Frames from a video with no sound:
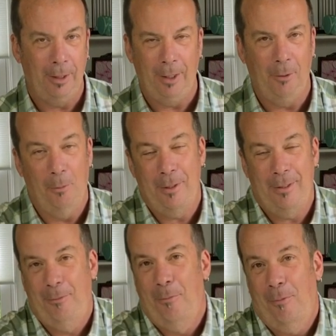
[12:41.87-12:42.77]
it
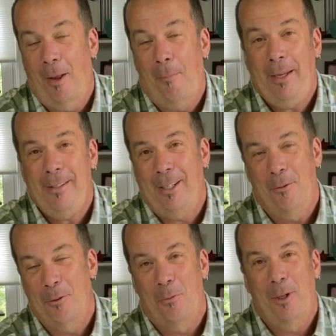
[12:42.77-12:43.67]
was amazing. It
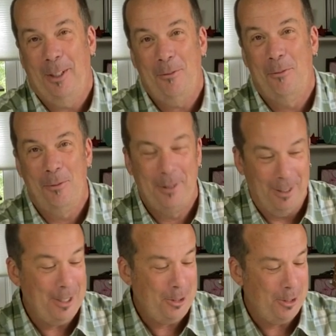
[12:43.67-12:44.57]
was really
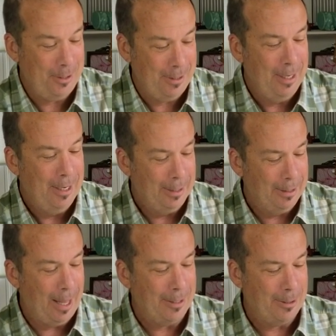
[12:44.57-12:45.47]
delicious
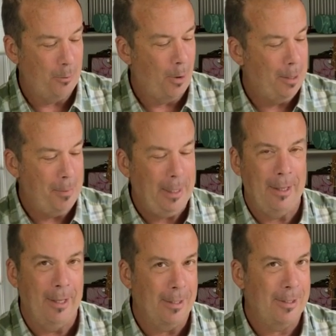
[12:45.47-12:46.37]
glass of wine.
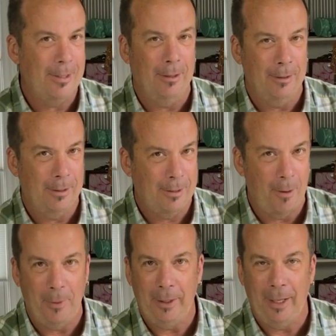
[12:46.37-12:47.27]
Made this
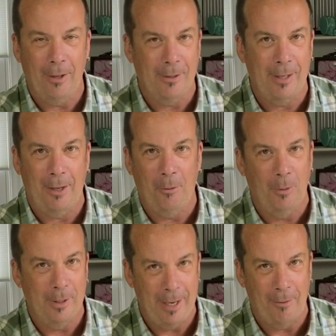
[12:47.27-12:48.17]
something else that it
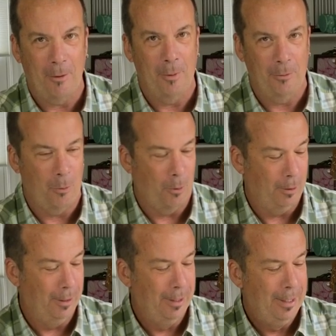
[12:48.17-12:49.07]
was never
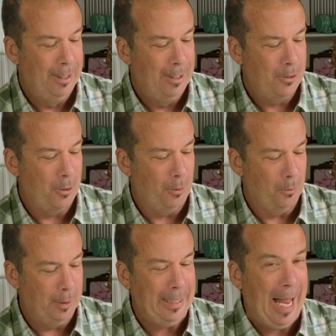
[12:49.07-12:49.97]
before. So it
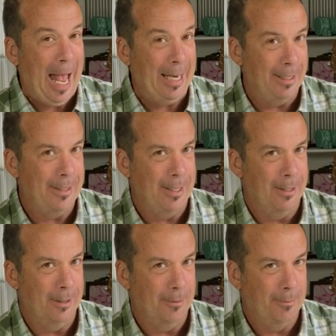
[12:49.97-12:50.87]
really added to
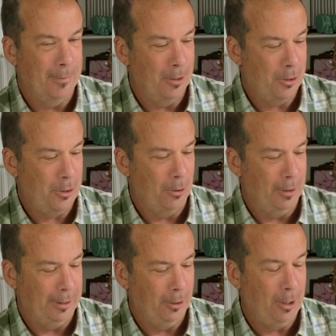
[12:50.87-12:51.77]
the, the
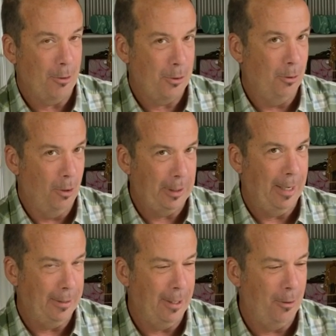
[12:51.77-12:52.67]
sterling. You can also look at
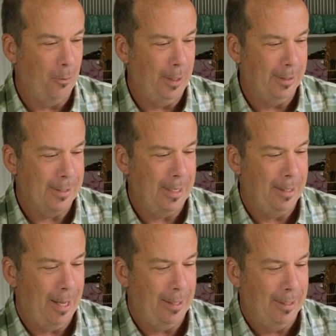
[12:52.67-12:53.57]
it the other way and say
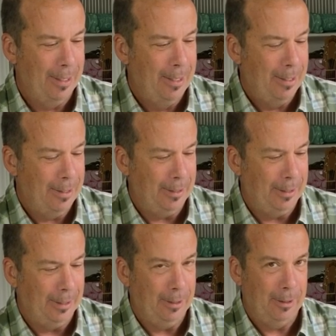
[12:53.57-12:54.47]
that the